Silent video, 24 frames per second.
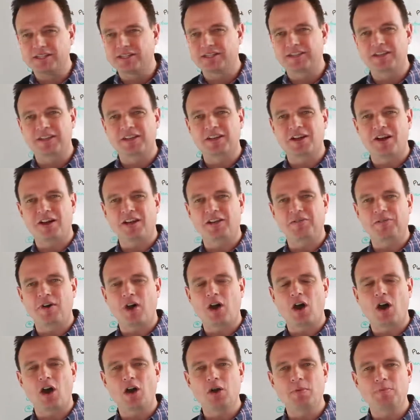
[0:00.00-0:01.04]
is the kind of
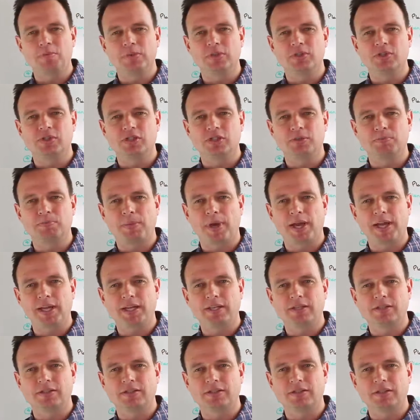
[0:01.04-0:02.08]
open
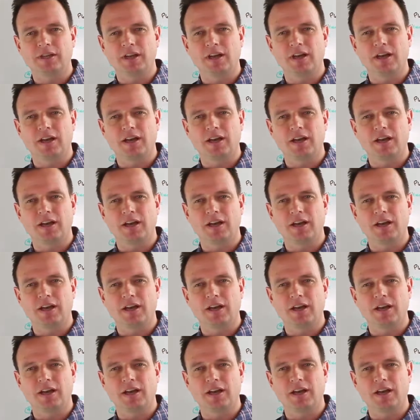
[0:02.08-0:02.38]
space